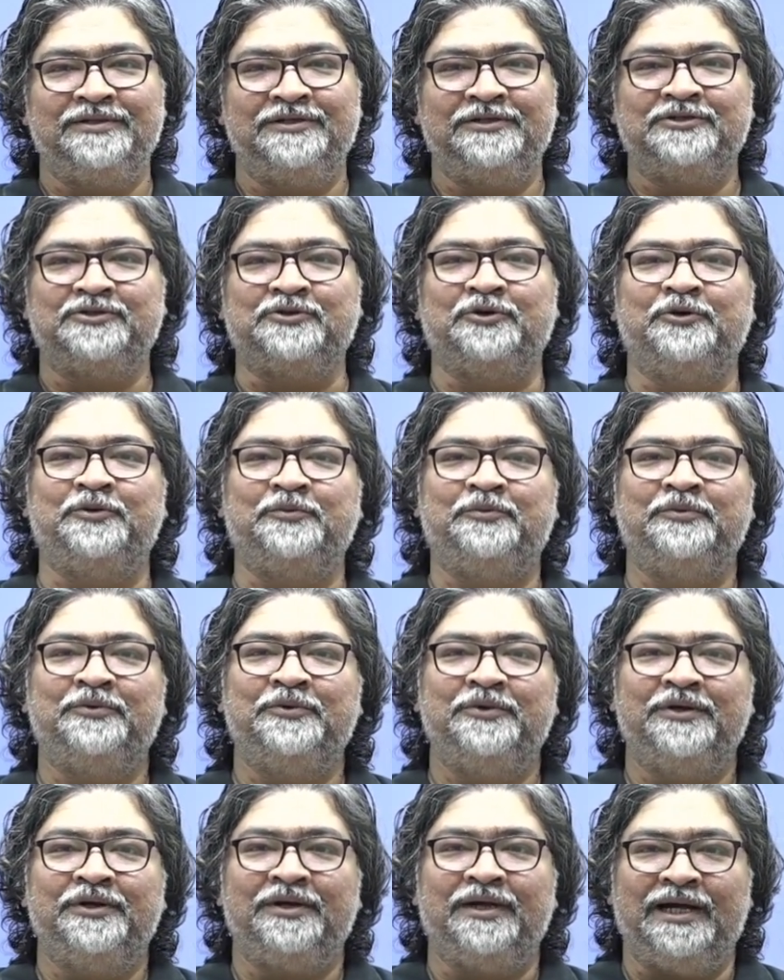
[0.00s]
So
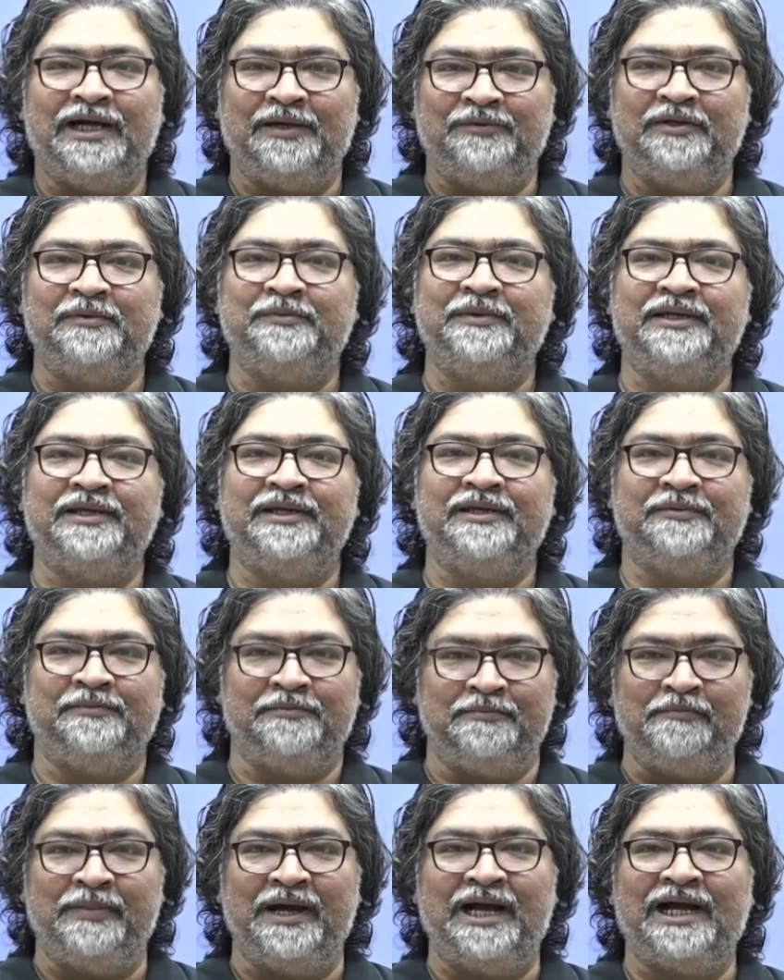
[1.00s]
I will be
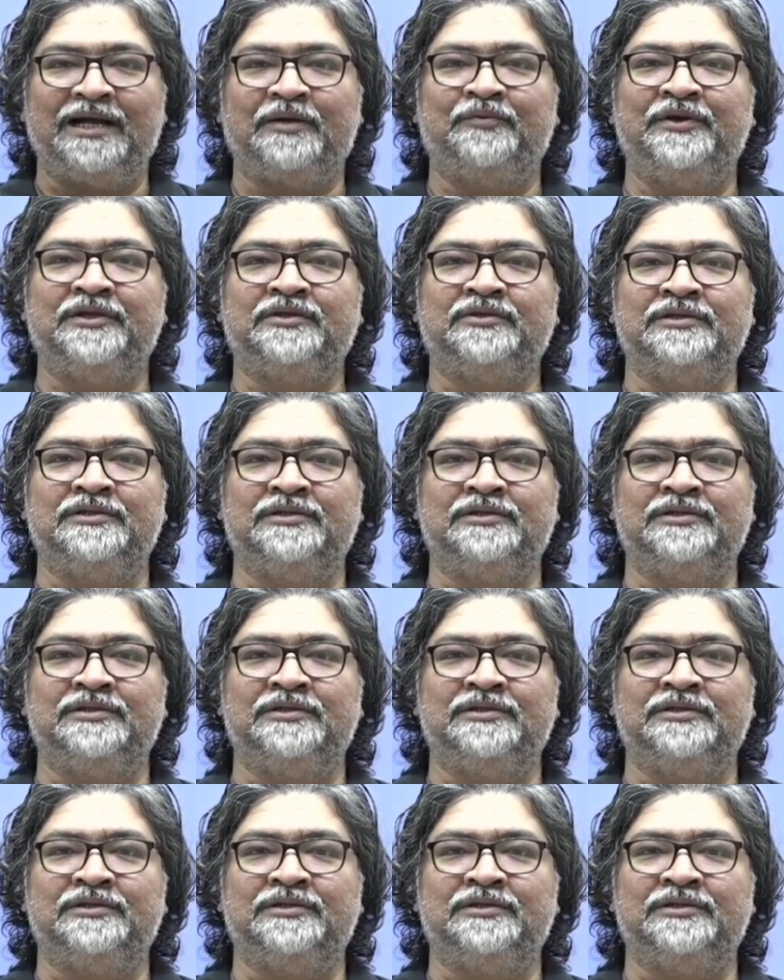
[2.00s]
back with